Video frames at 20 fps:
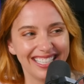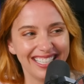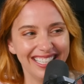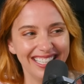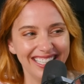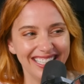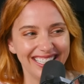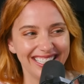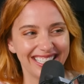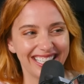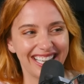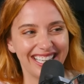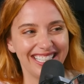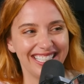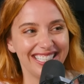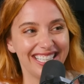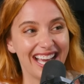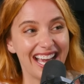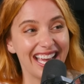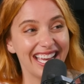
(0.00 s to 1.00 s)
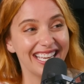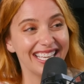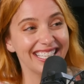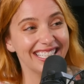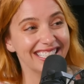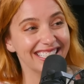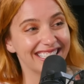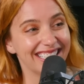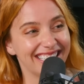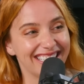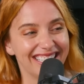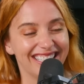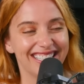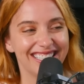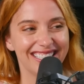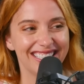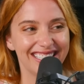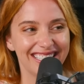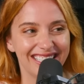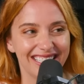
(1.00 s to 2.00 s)
Nighty Night. No, Now
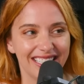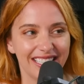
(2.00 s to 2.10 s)
Sleep.